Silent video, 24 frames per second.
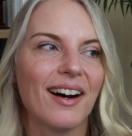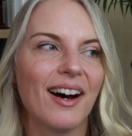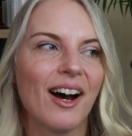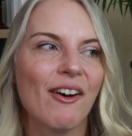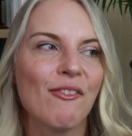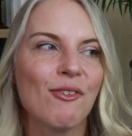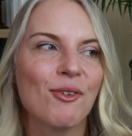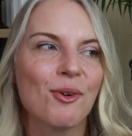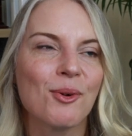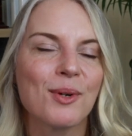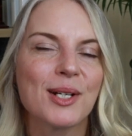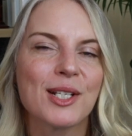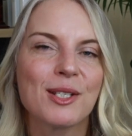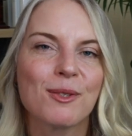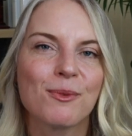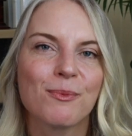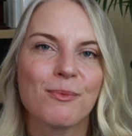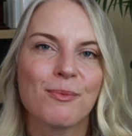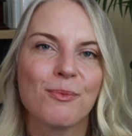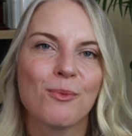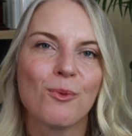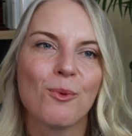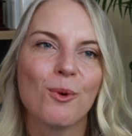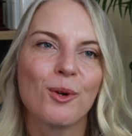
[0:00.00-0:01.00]
I've always
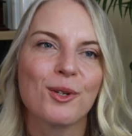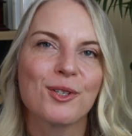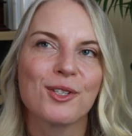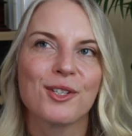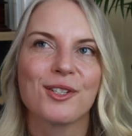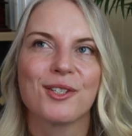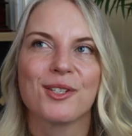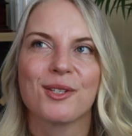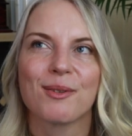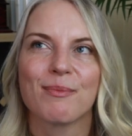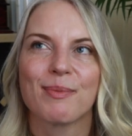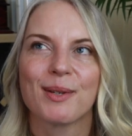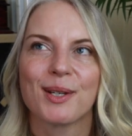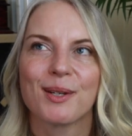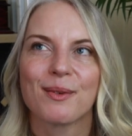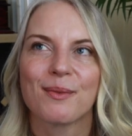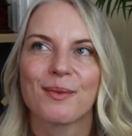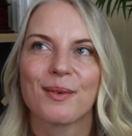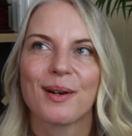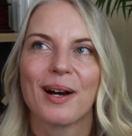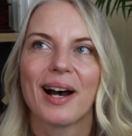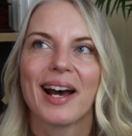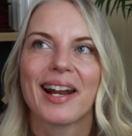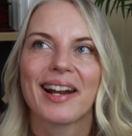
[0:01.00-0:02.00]
wanted to be a
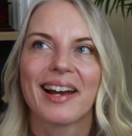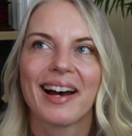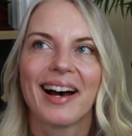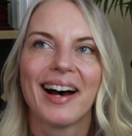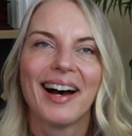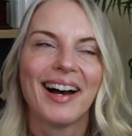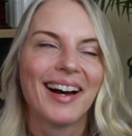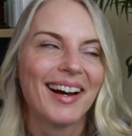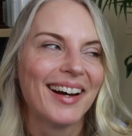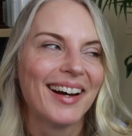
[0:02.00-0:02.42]
writer.